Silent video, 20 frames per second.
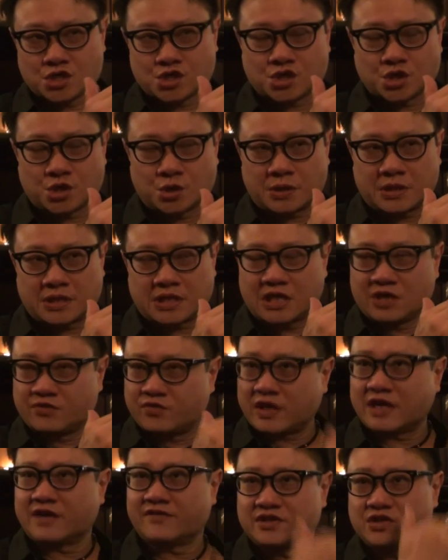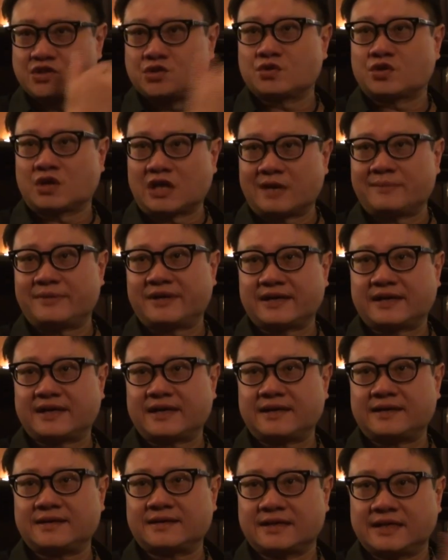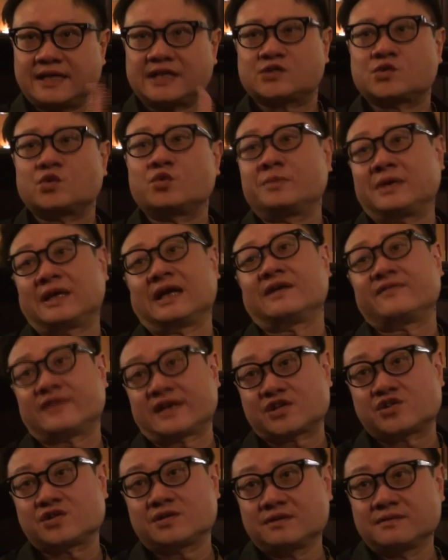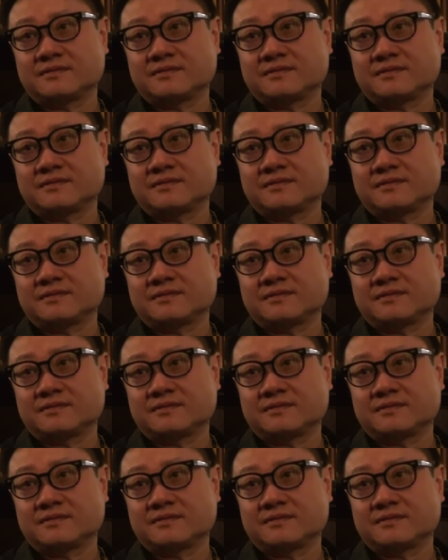So if we ever do collaborate again, the next one will be live action.